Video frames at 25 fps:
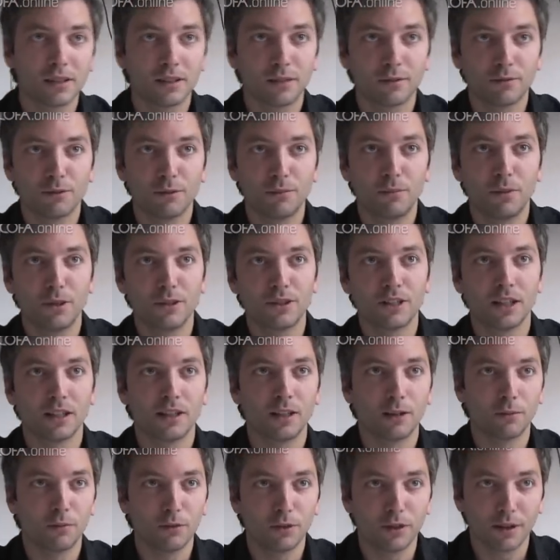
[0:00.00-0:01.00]
of the budget
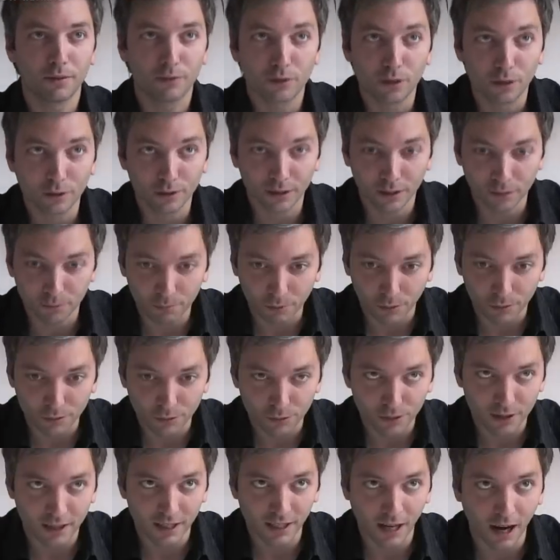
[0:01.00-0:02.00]
that would have gone in
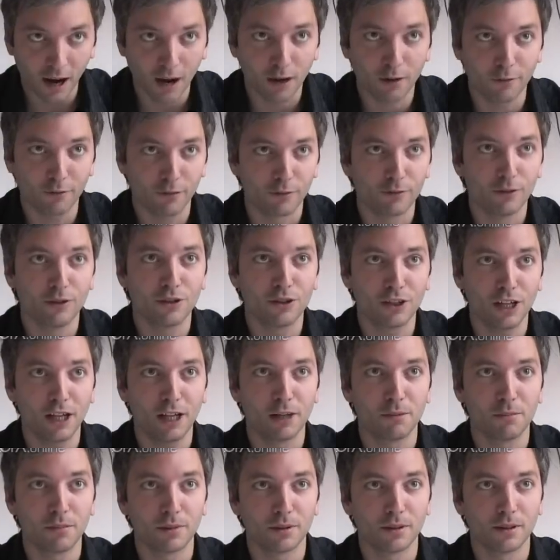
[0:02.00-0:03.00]
producing half of the
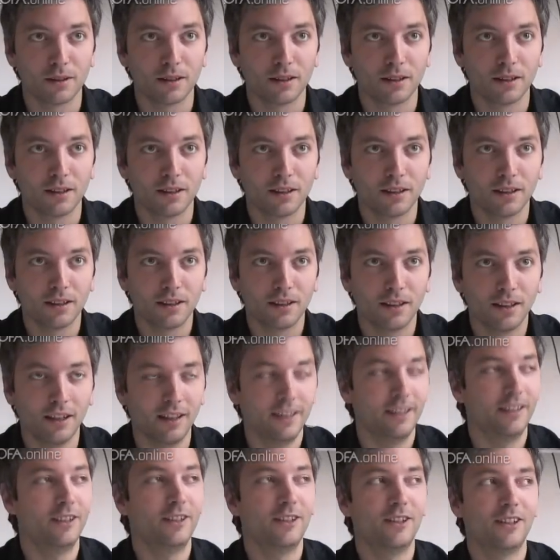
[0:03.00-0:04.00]
shape,
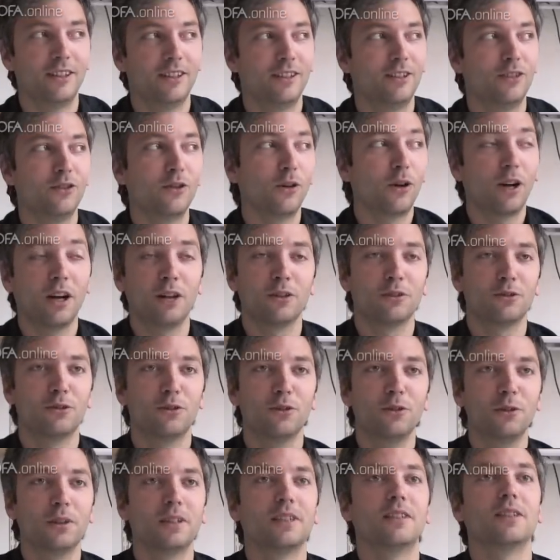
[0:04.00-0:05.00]
and you cannot
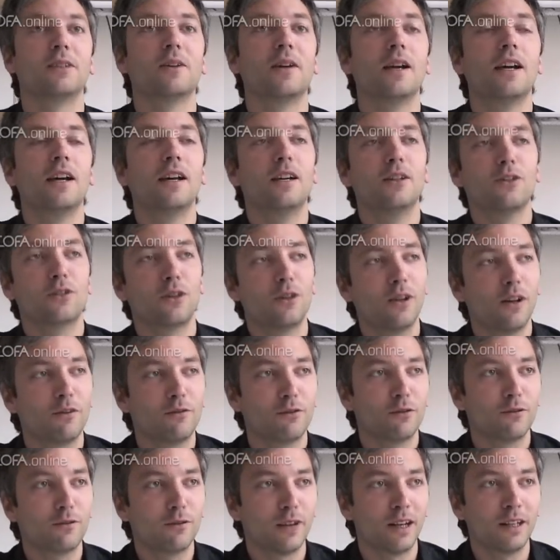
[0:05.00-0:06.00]
do it, so you have
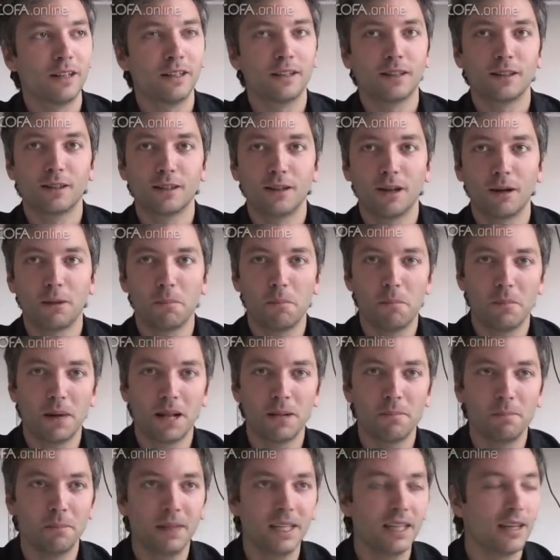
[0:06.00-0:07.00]
to find
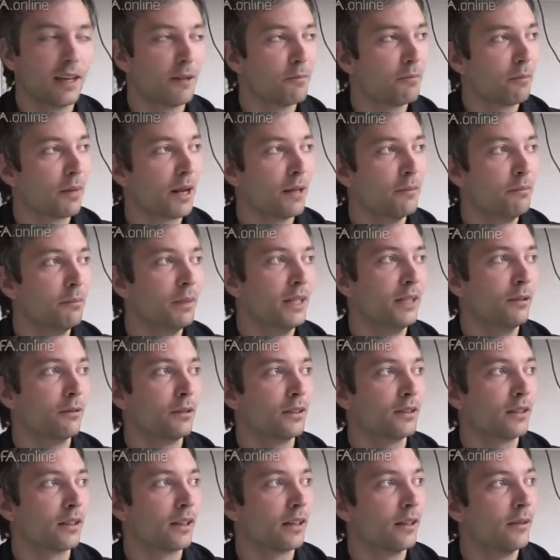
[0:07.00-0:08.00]
plan B, and plan B
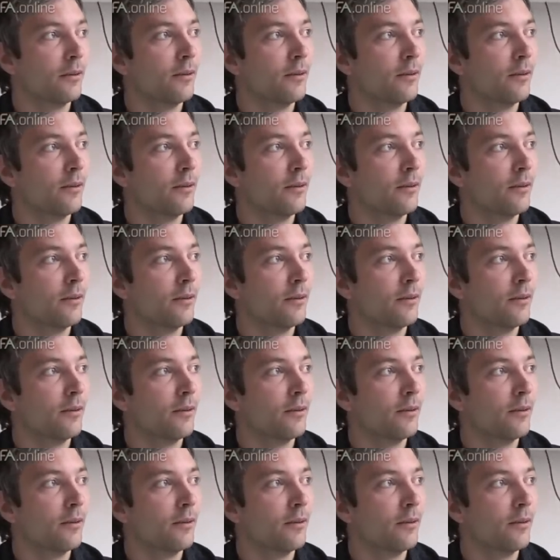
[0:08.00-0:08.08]
was